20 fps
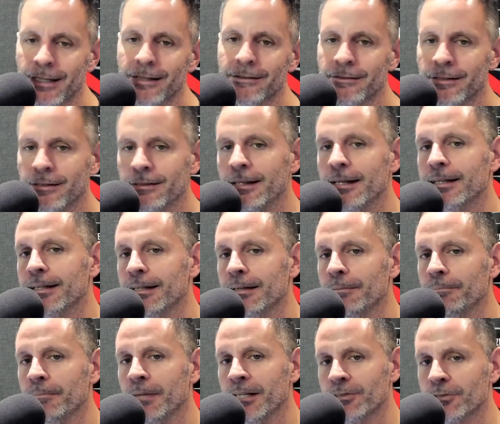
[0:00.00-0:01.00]
then they can
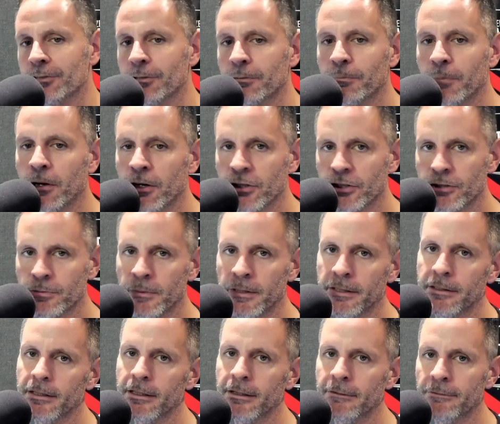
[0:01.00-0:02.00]
administer
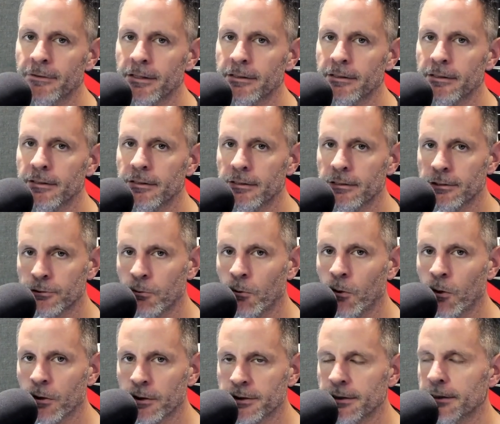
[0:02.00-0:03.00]
punishment if it is
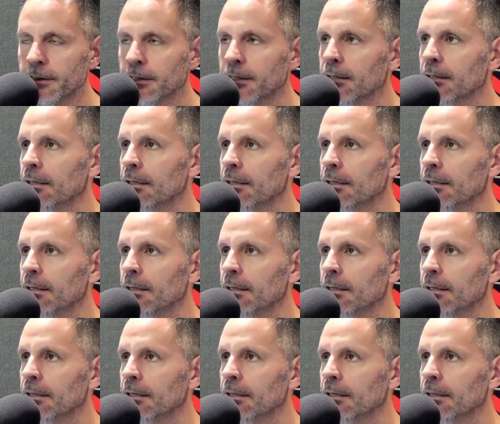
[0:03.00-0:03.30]
warranted.